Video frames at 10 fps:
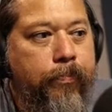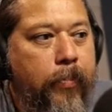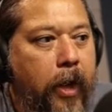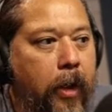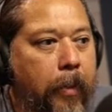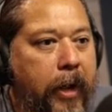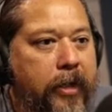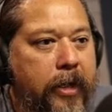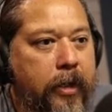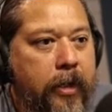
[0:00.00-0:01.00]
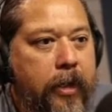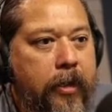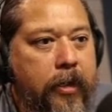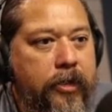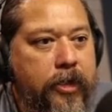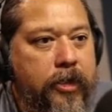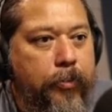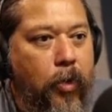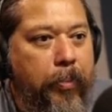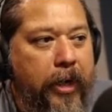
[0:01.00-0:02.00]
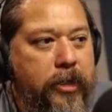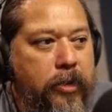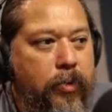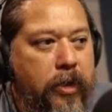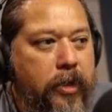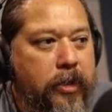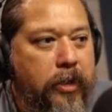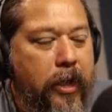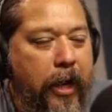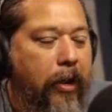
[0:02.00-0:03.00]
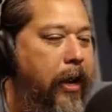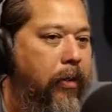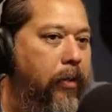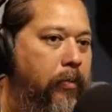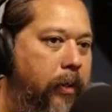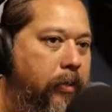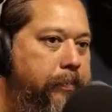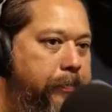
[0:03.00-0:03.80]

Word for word: I think this is the more bassy one, is the high, I don't know, whatever.